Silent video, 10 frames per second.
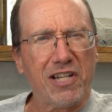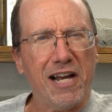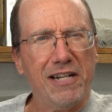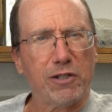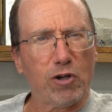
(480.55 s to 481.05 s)

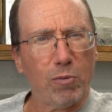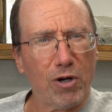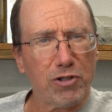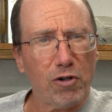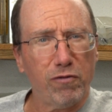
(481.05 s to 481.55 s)
kinds of
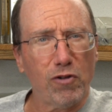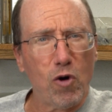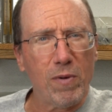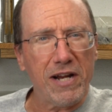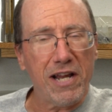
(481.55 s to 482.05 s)
commercial
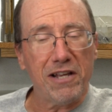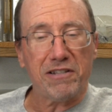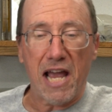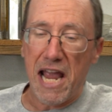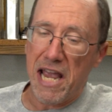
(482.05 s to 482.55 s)
flow medias
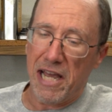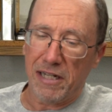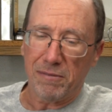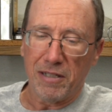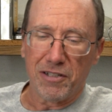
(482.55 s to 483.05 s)

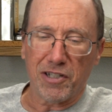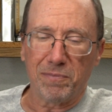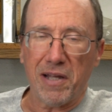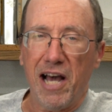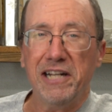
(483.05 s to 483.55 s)
and
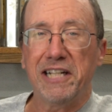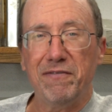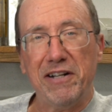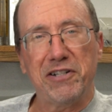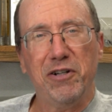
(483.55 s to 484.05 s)
some
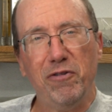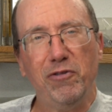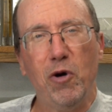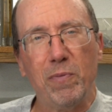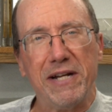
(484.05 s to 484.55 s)
unconventional
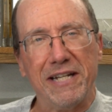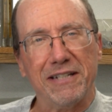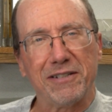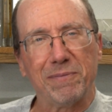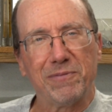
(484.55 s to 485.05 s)
flow
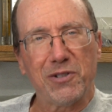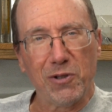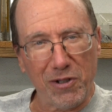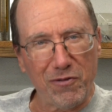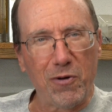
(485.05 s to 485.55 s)
medias. So
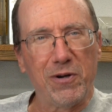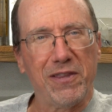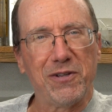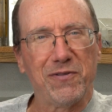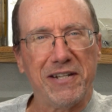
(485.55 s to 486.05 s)
look forward to
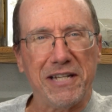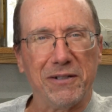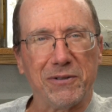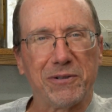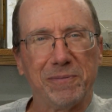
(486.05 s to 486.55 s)
those
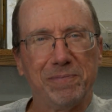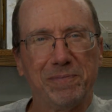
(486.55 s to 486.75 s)
videos.